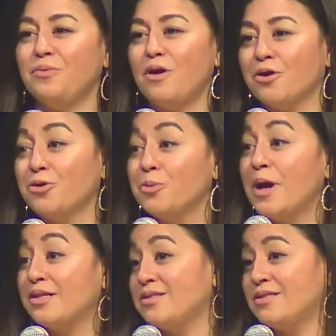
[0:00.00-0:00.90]
our group
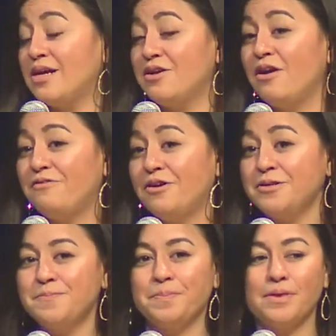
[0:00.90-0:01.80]
had to sign off
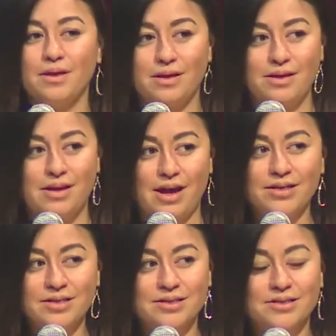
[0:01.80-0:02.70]
on?
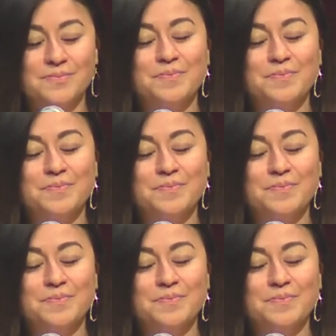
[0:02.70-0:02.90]
Yes.